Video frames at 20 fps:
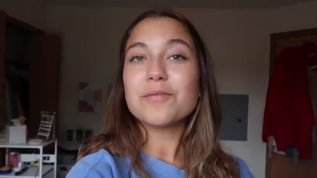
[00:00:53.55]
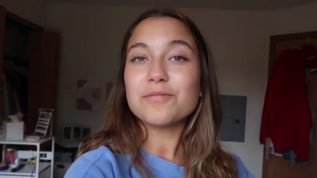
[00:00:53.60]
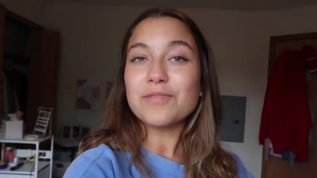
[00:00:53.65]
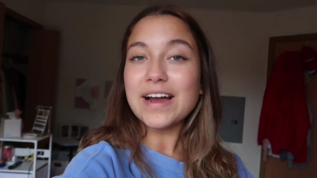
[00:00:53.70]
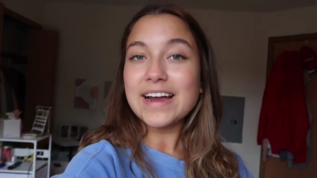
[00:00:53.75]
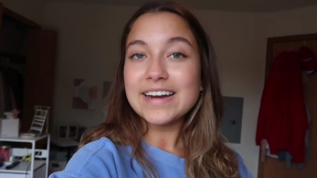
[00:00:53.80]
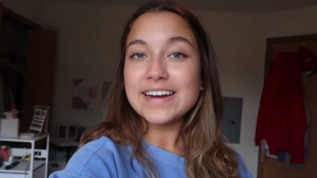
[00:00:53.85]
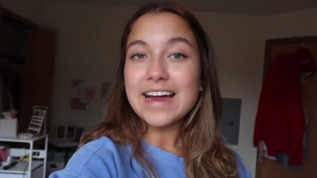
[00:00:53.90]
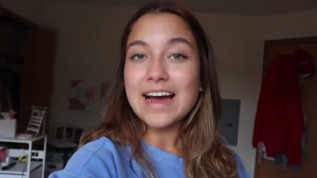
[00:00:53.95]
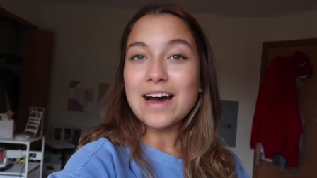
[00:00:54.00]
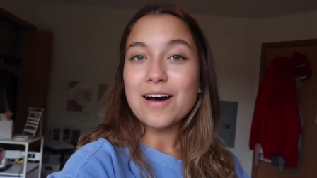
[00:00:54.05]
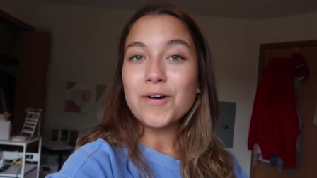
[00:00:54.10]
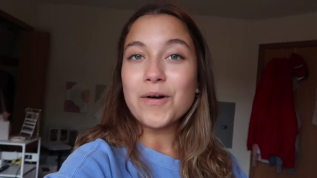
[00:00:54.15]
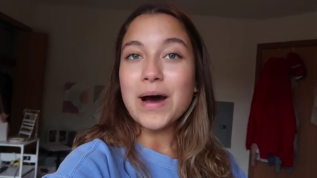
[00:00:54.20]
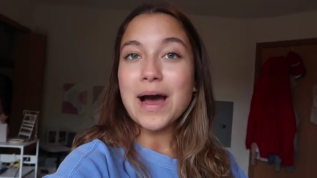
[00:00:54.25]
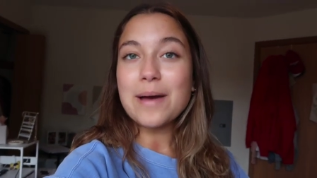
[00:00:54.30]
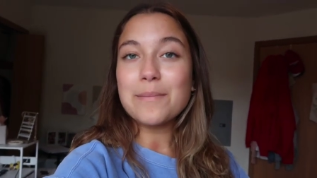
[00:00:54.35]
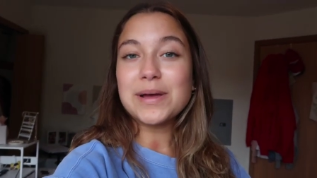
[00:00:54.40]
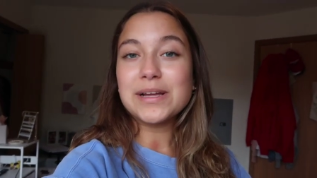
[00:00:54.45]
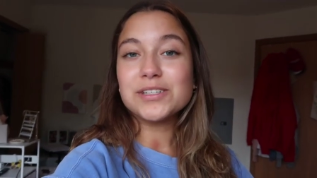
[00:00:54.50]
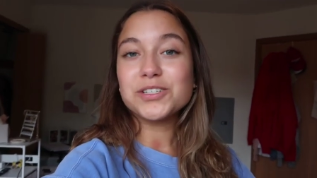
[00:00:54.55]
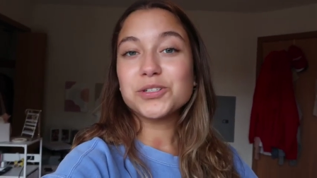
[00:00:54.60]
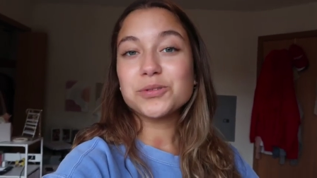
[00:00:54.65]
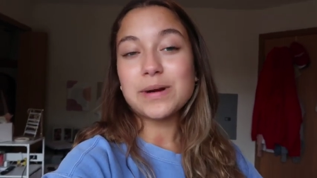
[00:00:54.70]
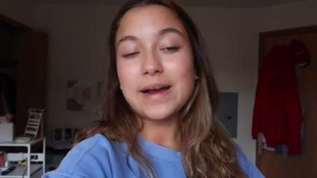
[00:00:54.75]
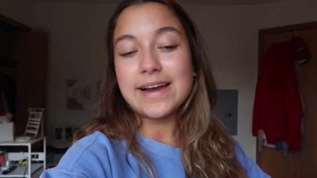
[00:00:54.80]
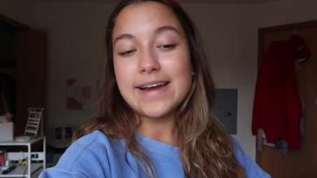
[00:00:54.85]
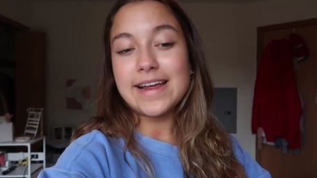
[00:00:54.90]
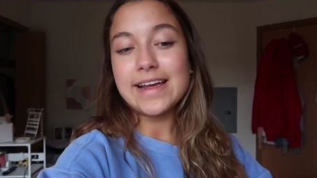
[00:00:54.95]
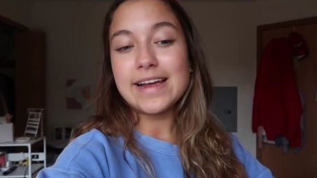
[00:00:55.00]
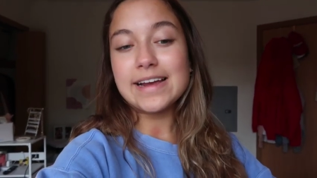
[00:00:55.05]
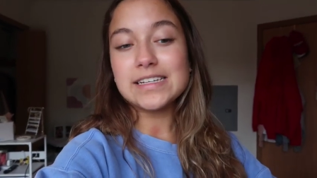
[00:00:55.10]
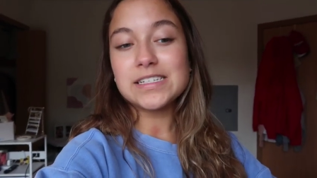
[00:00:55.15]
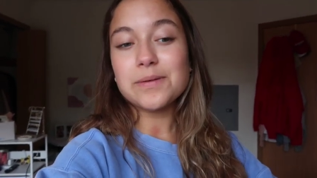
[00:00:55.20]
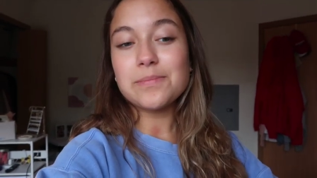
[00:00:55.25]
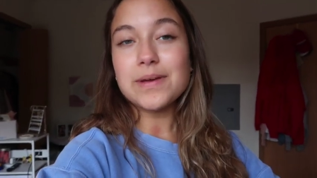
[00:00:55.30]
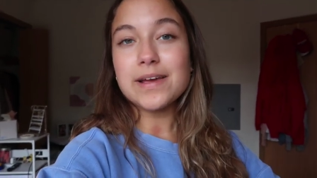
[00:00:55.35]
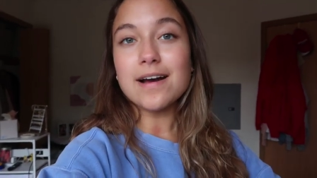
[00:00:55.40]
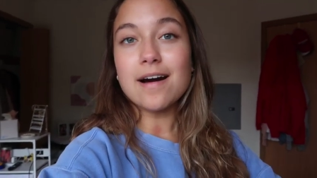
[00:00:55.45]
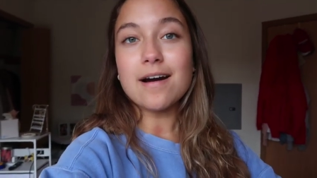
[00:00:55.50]
Right now I'm in training
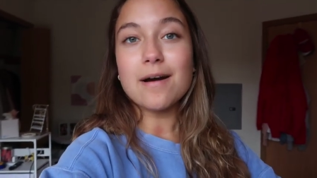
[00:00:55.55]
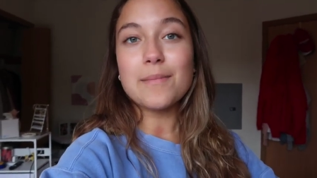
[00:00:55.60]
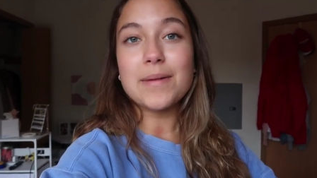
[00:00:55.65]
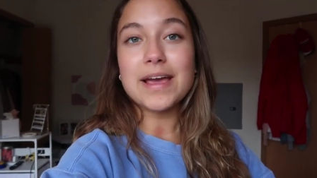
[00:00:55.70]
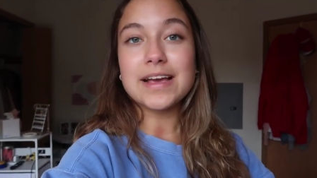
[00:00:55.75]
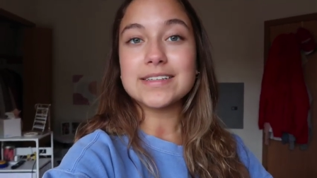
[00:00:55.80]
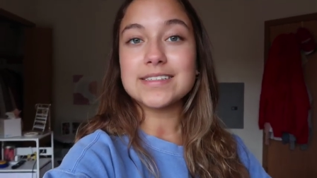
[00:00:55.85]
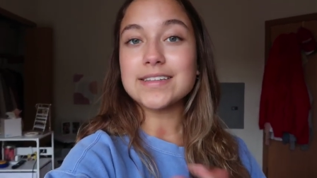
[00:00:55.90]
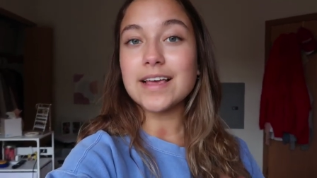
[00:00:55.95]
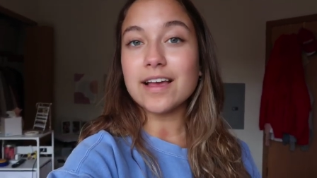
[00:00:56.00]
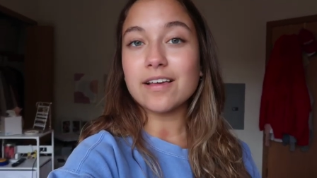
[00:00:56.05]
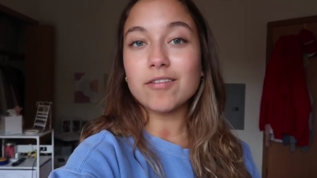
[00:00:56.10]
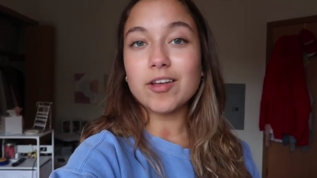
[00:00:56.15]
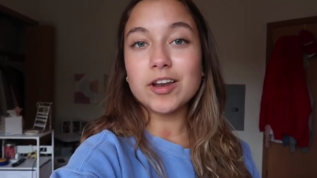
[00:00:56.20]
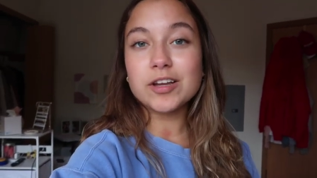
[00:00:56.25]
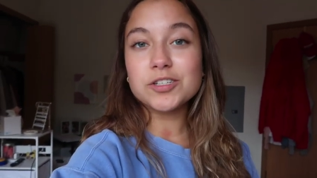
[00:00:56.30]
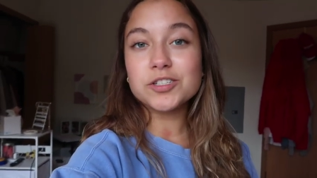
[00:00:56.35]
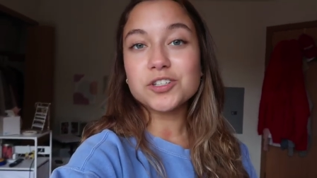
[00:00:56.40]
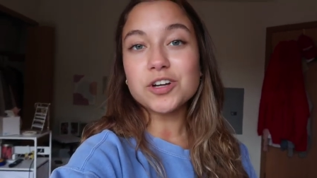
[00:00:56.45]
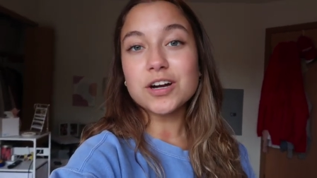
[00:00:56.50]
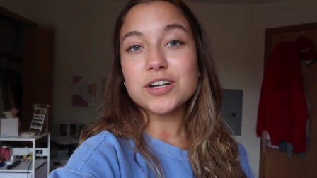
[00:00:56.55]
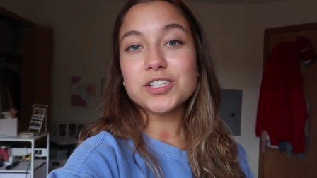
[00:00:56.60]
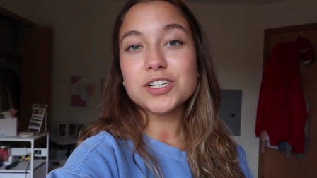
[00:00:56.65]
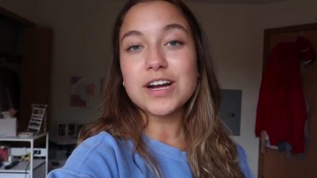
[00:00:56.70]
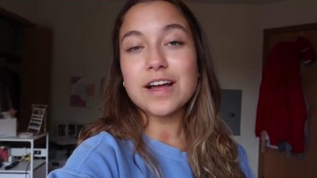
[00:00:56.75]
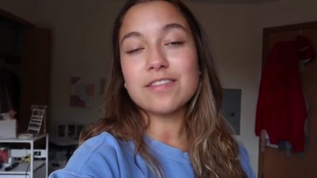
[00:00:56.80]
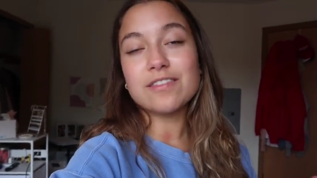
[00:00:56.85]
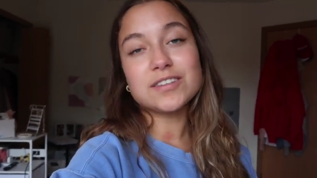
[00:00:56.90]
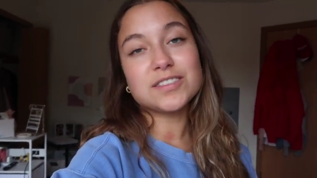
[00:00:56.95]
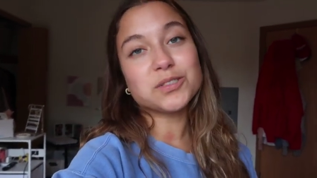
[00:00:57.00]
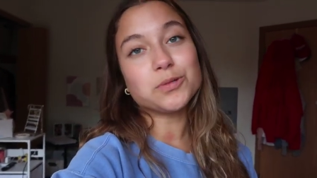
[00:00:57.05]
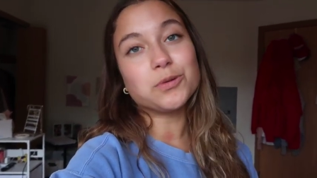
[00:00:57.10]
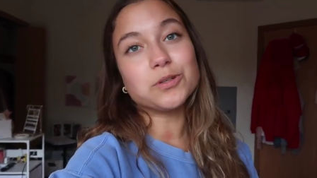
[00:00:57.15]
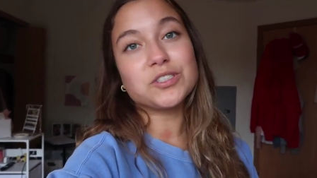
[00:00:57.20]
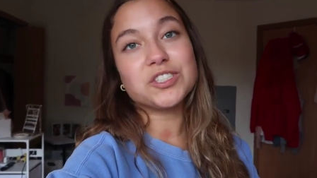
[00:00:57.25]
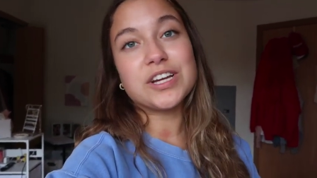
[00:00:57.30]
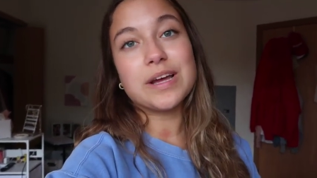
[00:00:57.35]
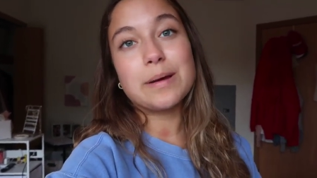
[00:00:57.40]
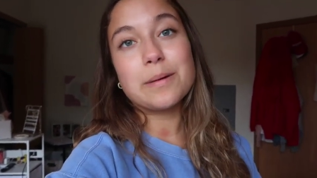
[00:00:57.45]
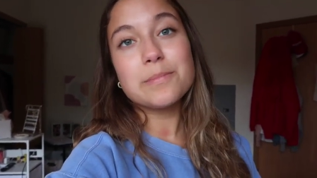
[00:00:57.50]
to become a cycling instructor at the school
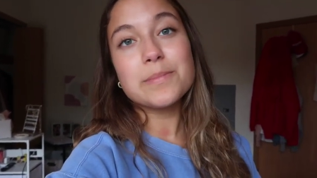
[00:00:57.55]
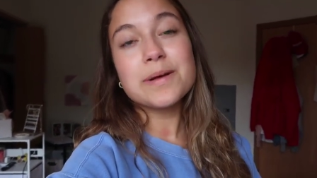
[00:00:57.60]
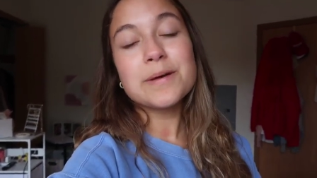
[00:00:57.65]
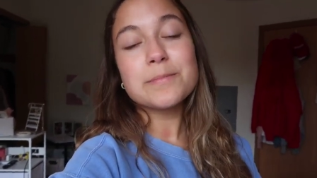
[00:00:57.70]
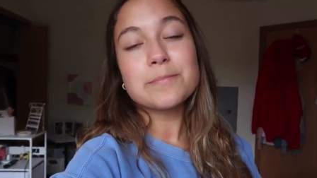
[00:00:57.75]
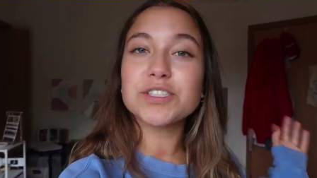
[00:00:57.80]
gym.